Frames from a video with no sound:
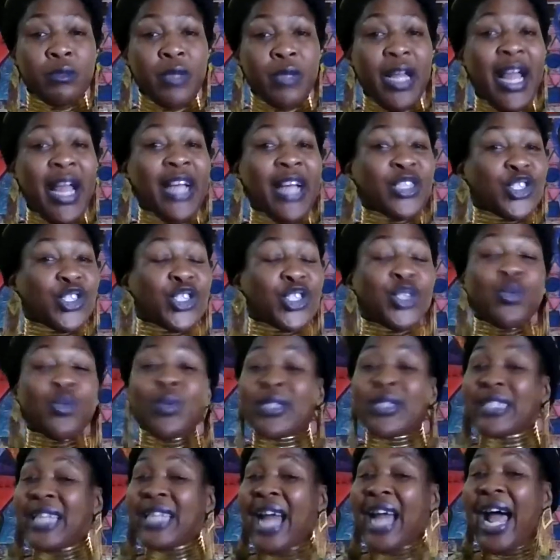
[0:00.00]
and she
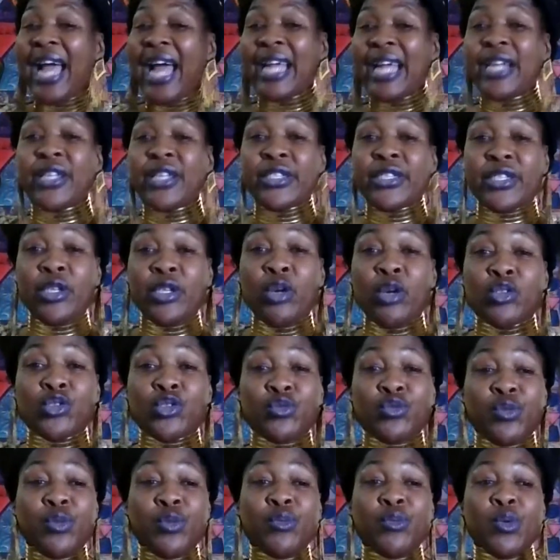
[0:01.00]
was not in the
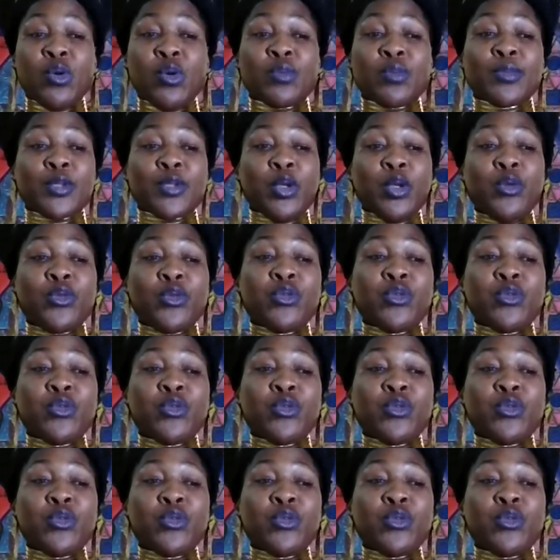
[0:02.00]
surgery room, so